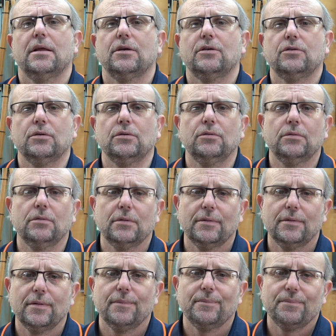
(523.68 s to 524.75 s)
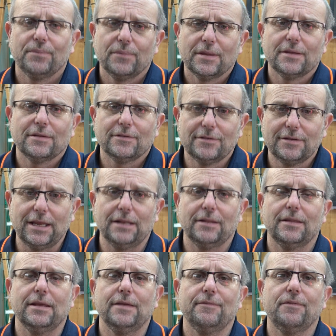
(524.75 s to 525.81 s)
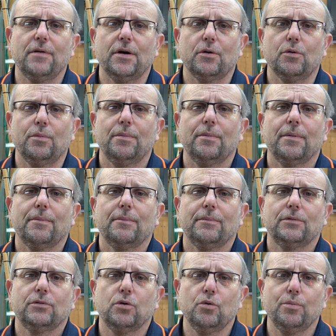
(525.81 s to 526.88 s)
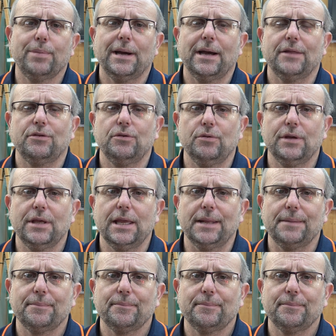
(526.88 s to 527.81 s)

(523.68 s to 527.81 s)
to set the final toolpath you get.